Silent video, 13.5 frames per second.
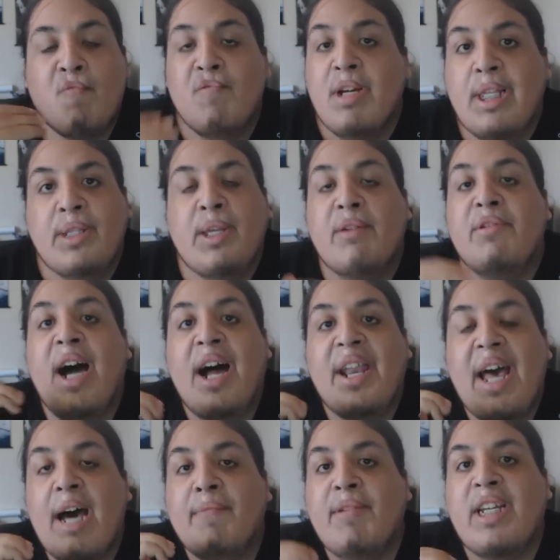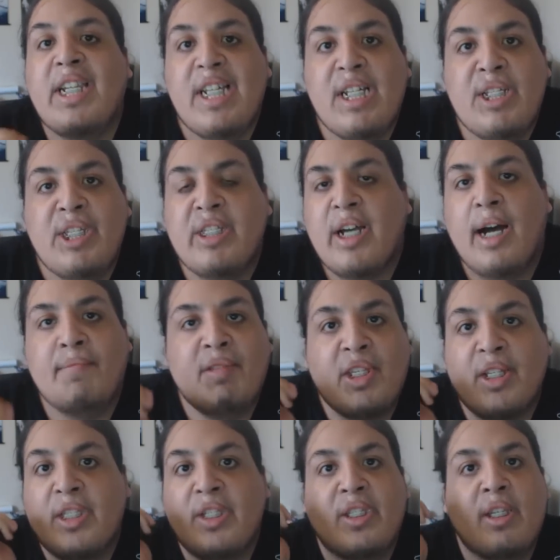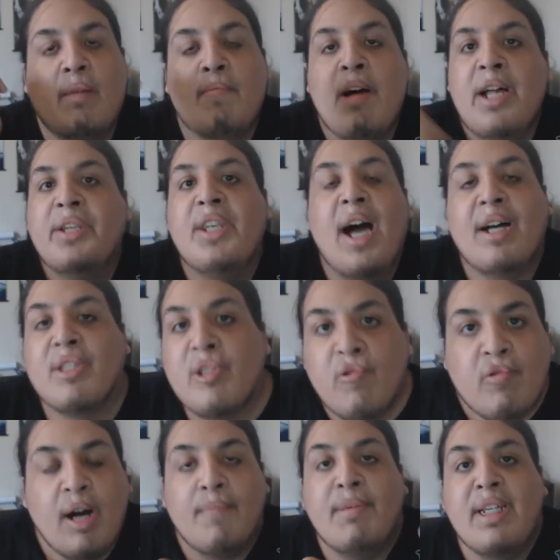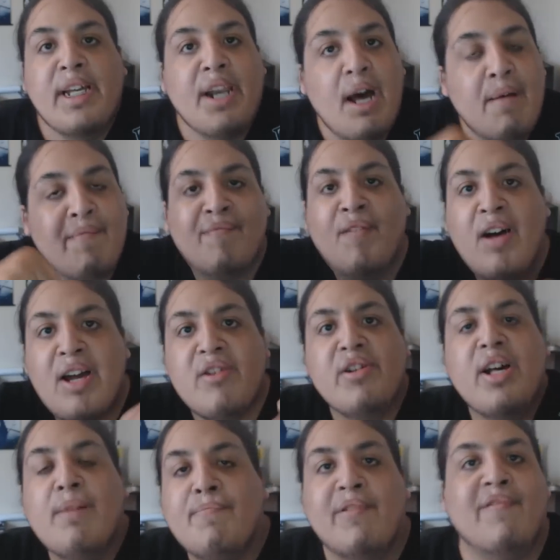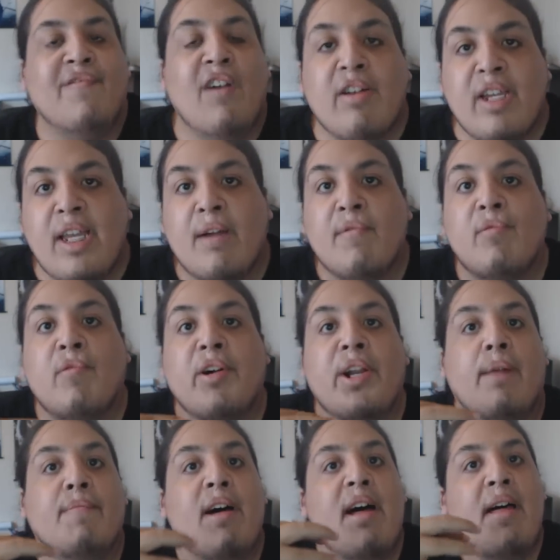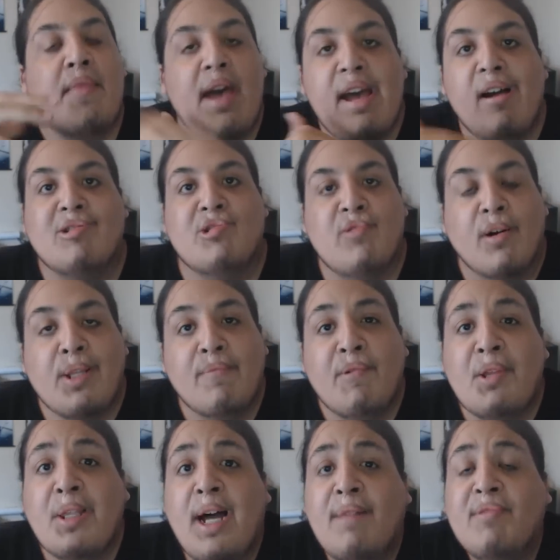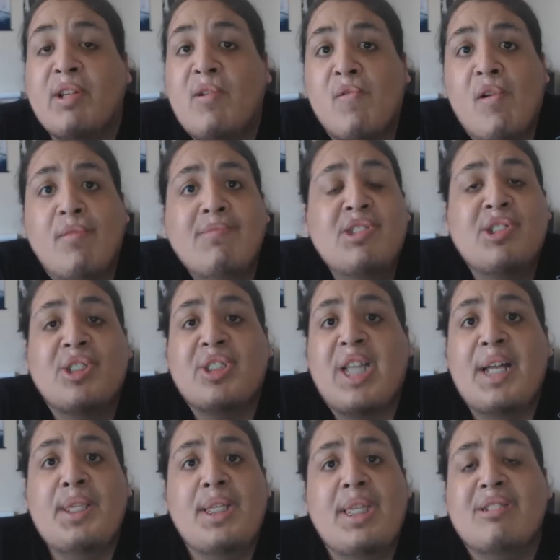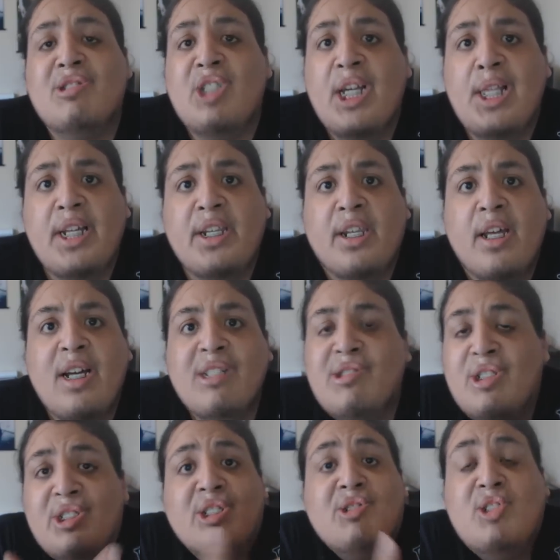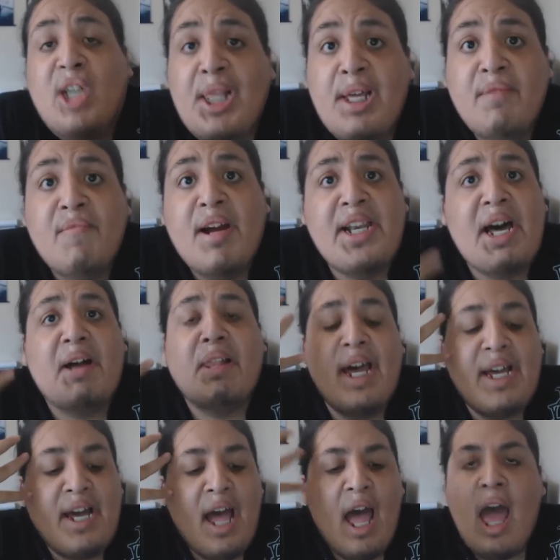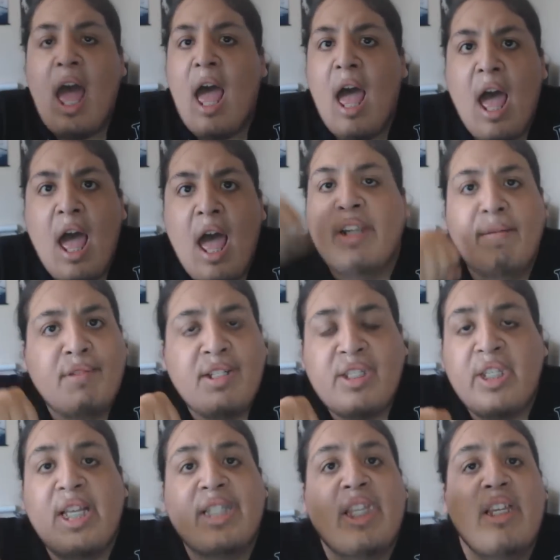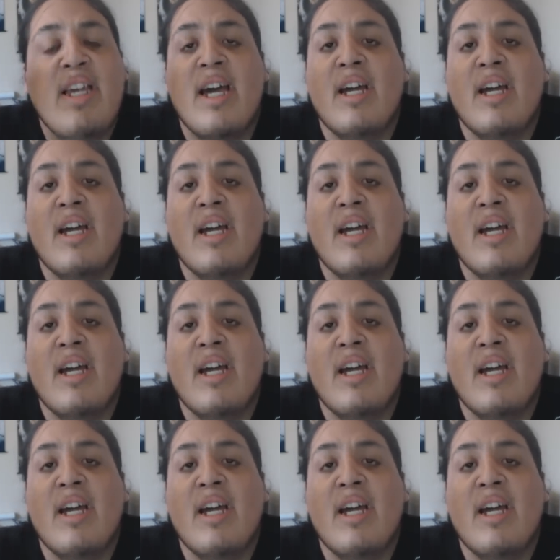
They're not having an easy time. This isn't some Natsu coming in, I'm fired up and fucking everyone up. They are struggling for their lives and Kurome's just standing there chilling. She's just chilling right now. Like, You can definitely see that the